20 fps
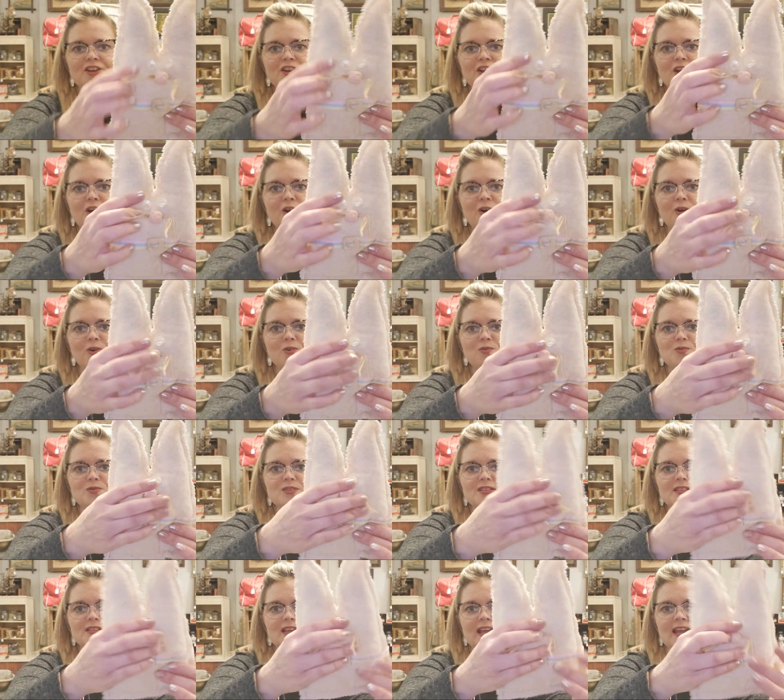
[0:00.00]

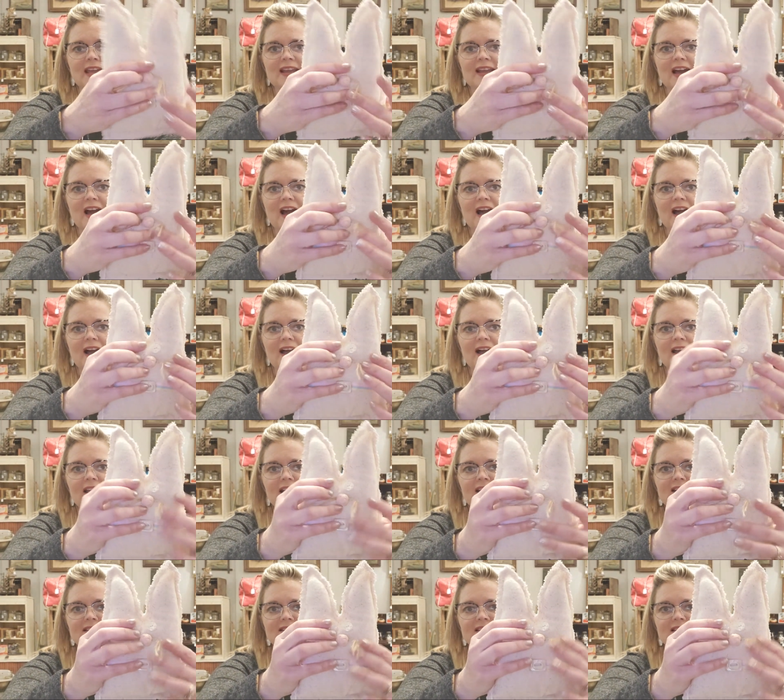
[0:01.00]
nose and eyes,